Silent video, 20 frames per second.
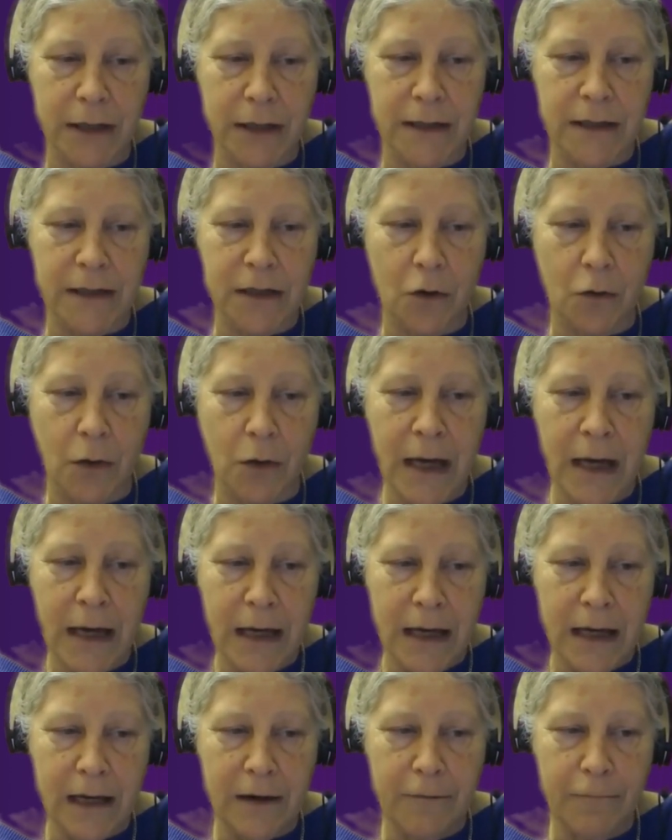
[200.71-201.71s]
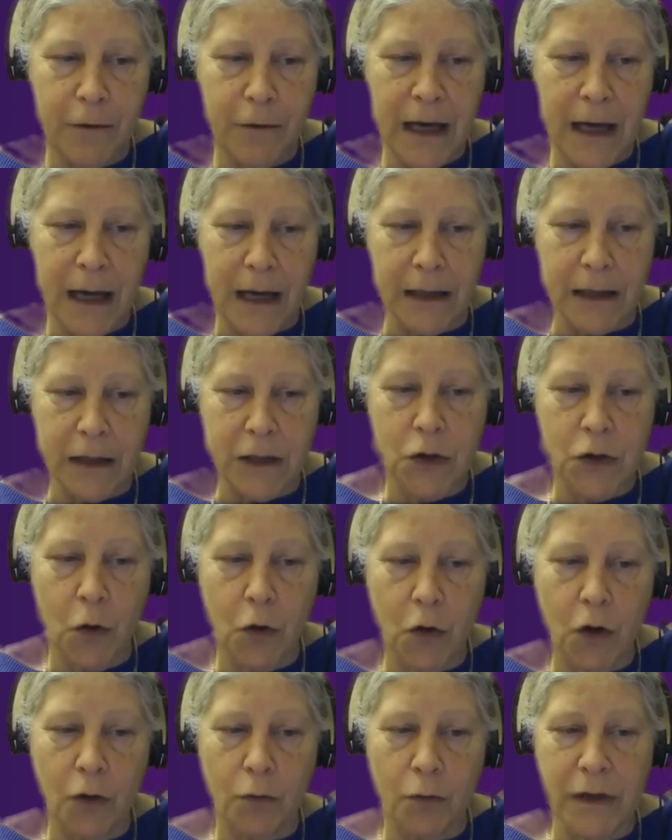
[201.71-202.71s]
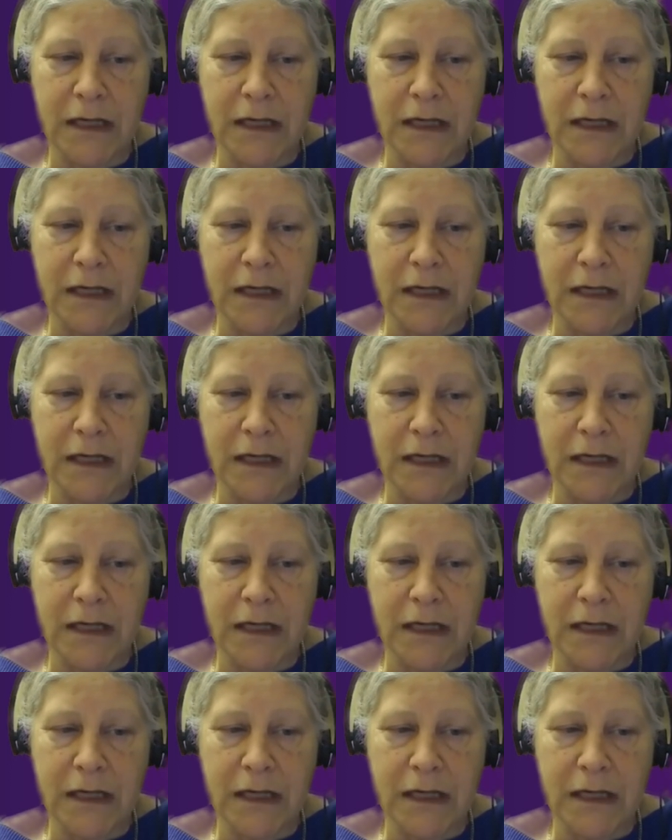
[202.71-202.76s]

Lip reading: And so if we had a total